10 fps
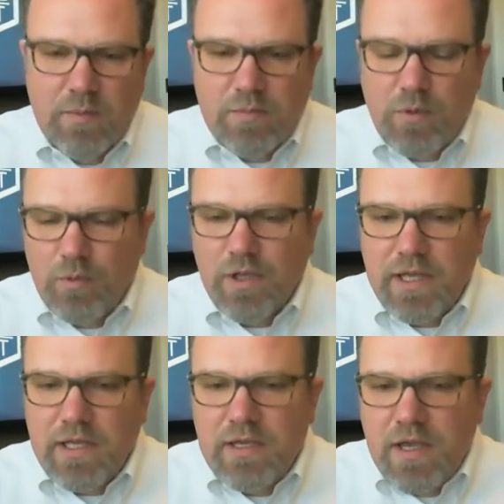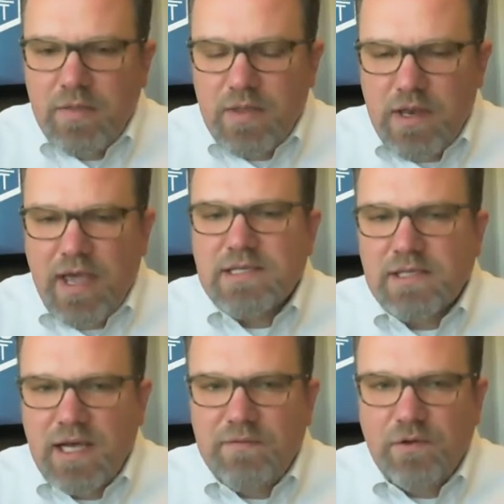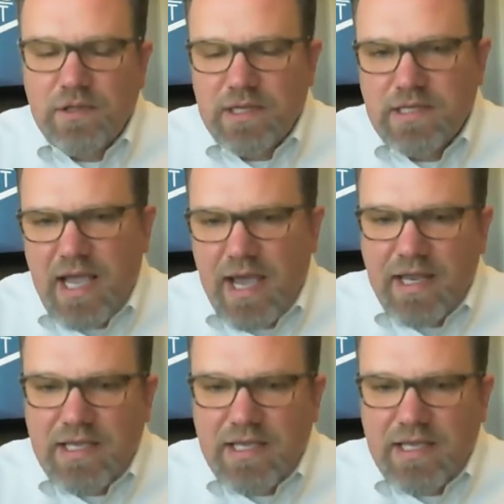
But really, the next level is adding